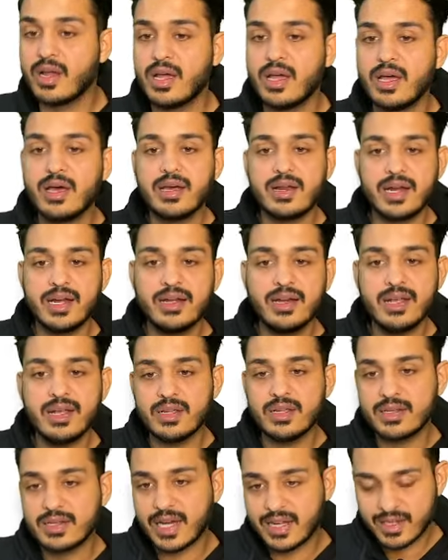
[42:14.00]
right?
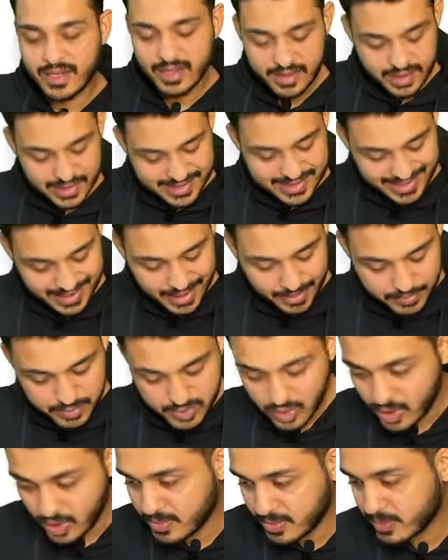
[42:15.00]
Catgut is an
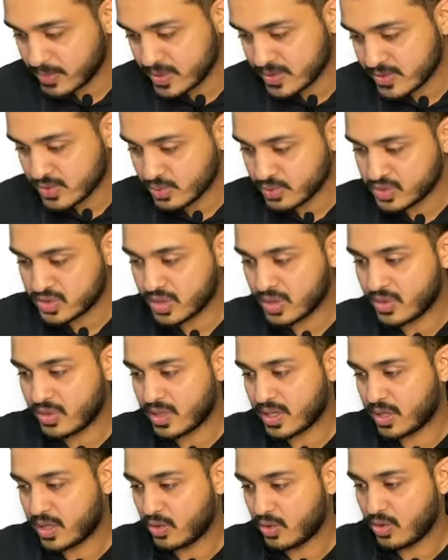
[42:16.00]
absorbable suture or a
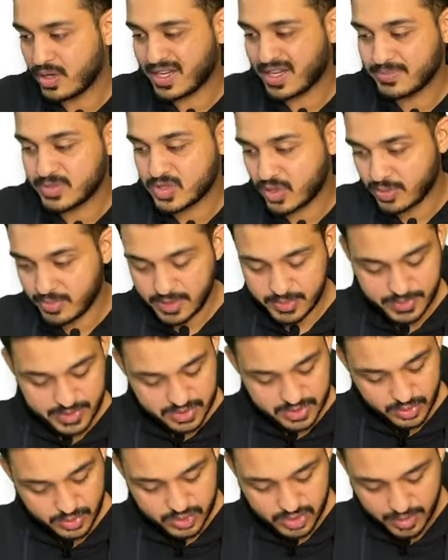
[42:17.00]
non-absorbable
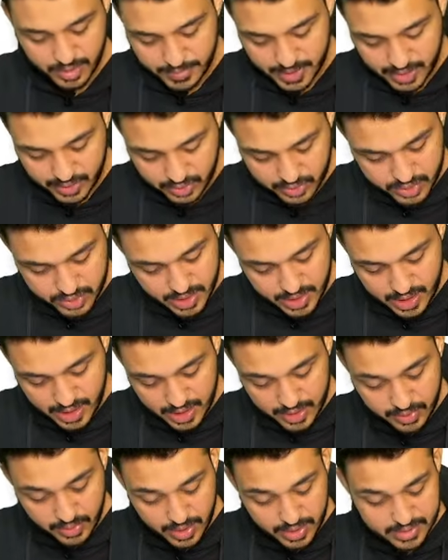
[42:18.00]
suture? My question, try to
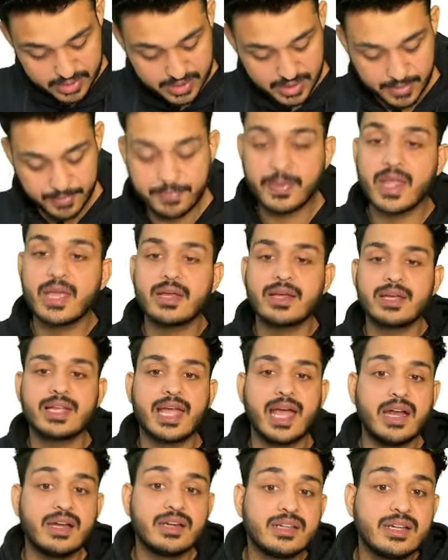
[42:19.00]
answer.
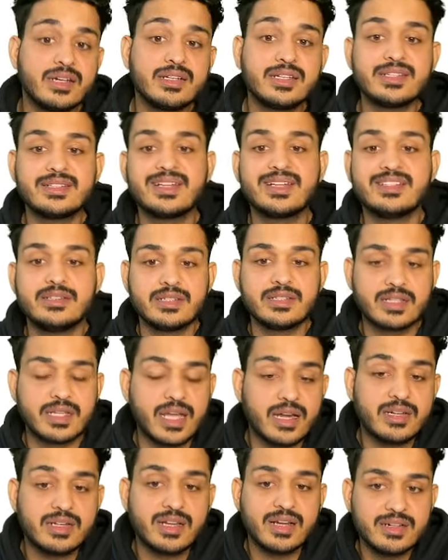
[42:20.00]
Catgut
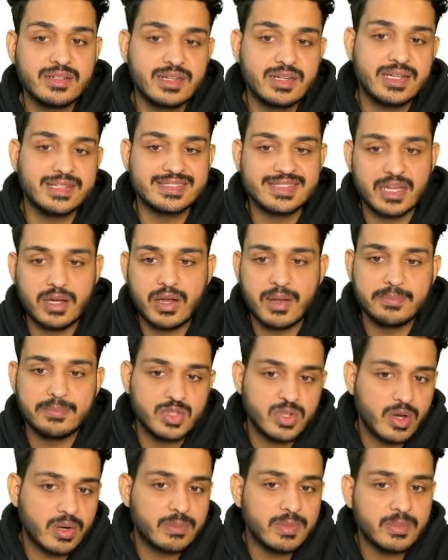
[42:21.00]
is a
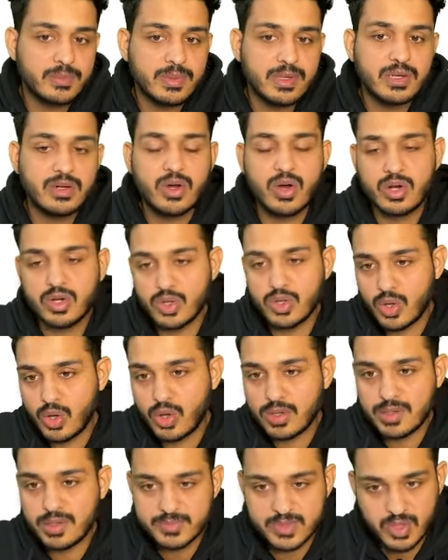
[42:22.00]
absorbable or
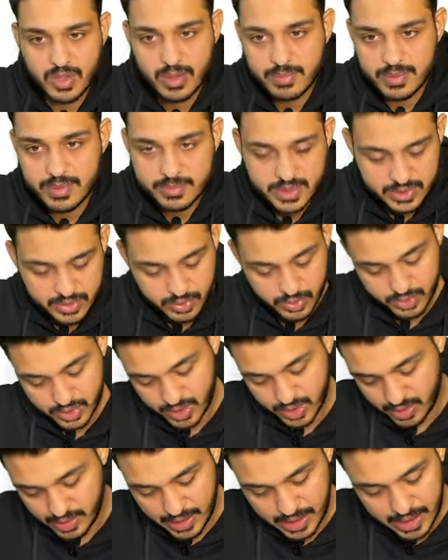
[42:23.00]
non-absorbable suture,
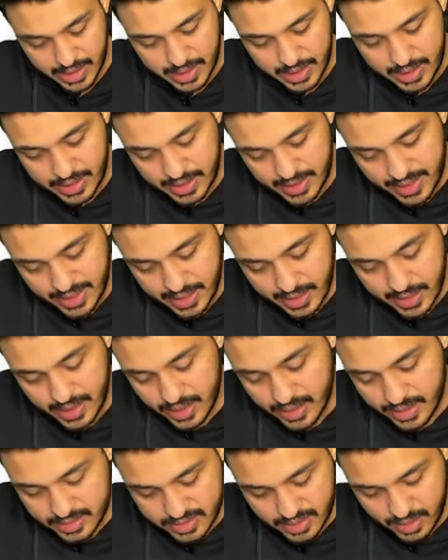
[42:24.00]
right?
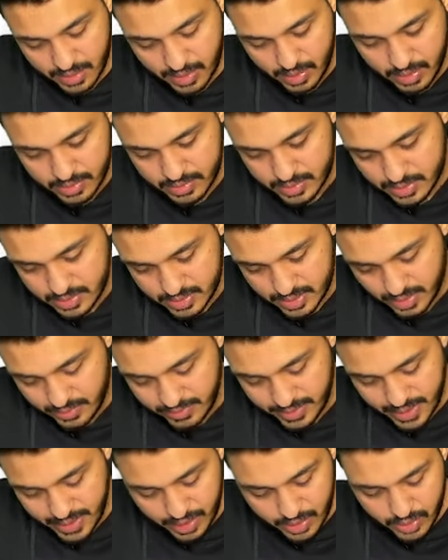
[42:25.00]
Sir, we
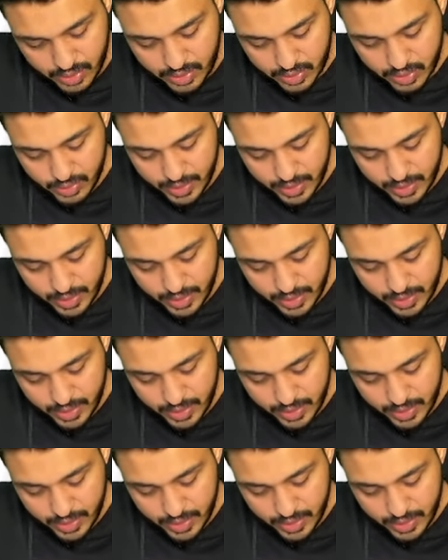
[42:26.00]
cannot do